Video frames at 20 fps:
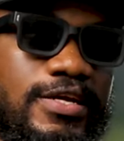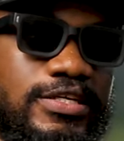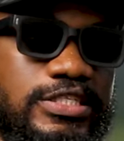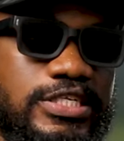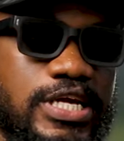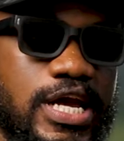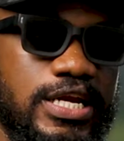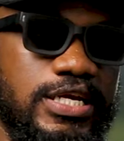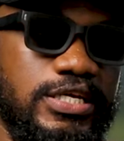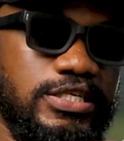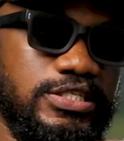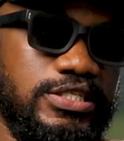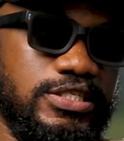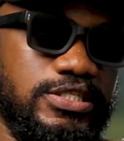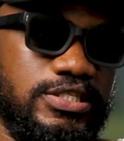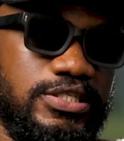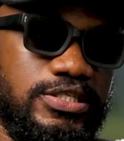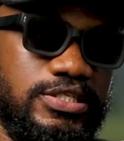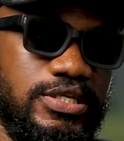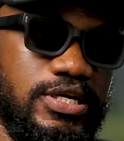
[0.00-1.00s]

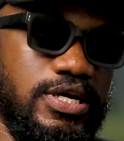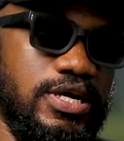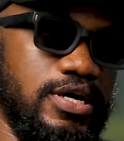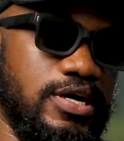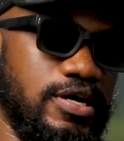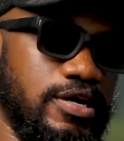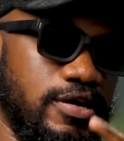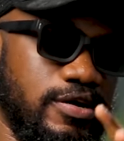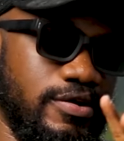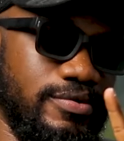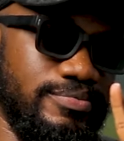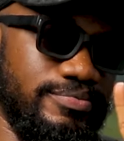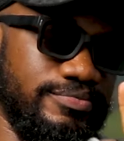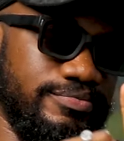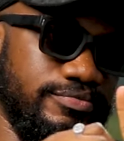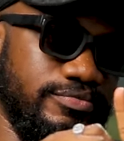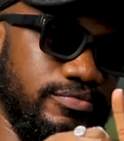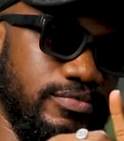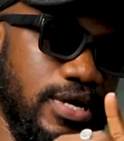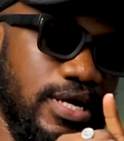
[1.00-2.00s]
Challenges.
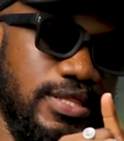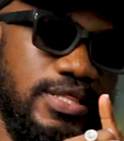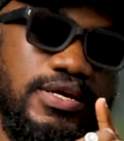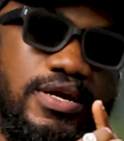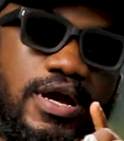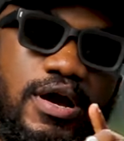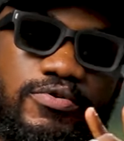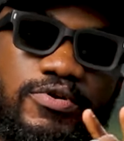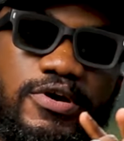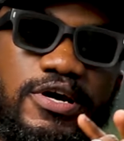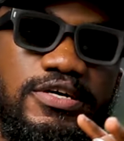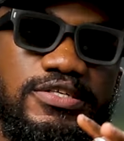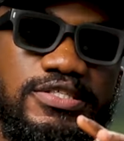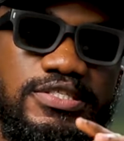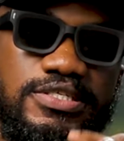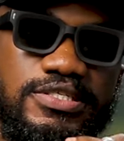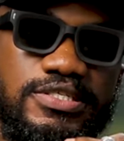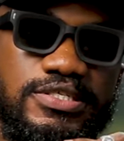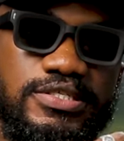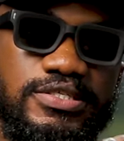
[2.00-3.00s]
I think our
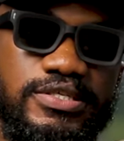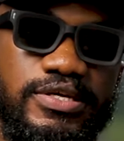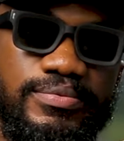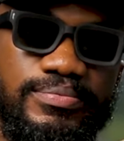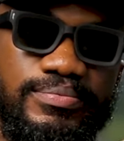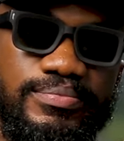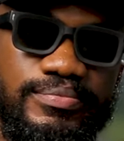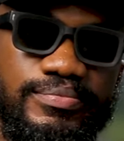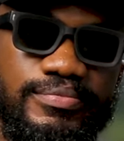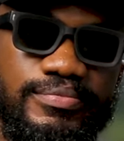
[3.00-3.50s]
royalty system.